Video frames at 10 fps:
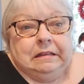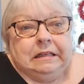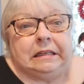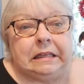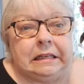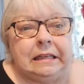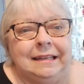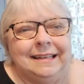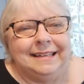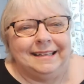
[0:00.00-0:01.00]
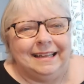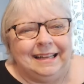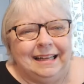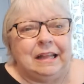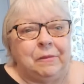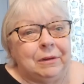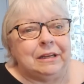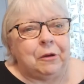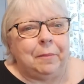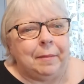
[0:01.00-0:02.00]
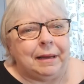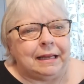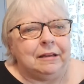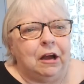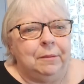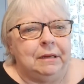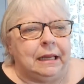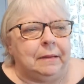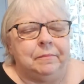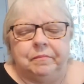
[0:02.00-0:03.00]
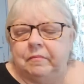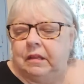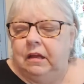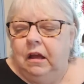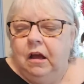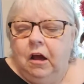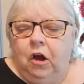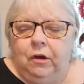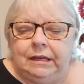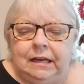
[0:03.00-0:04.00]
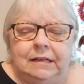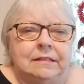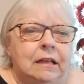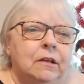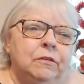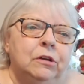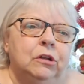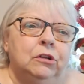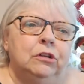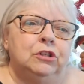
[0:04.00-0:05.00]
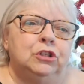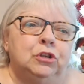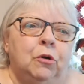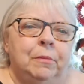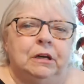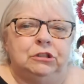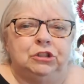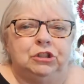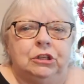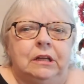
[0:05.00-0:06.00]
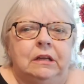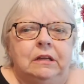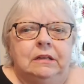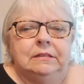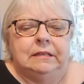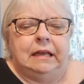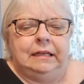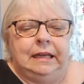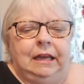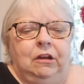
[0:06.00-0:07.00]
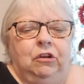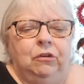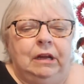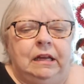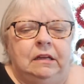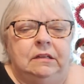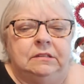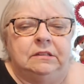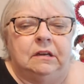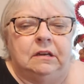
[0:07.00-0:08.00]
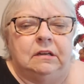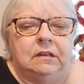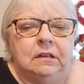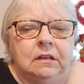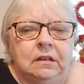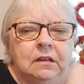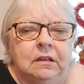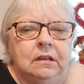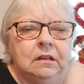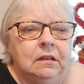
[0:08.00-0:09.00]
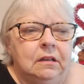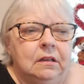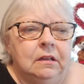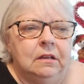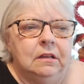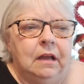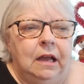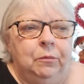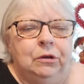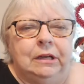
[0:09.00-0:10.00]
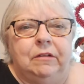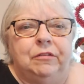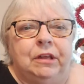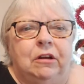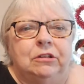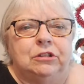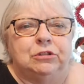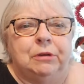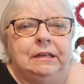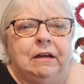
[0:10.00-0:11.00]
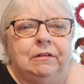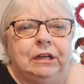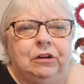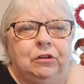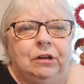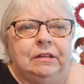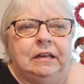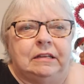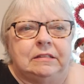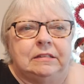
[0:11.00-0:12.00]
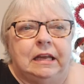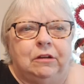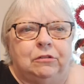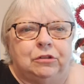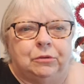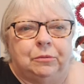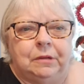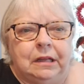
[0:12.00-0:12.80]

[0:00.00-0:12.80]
yeah. And then we're gonna go bye bye on Monday. All right, guys, I love you so much. Take care, and uh, I will get everything all straightened out here in the next day or two.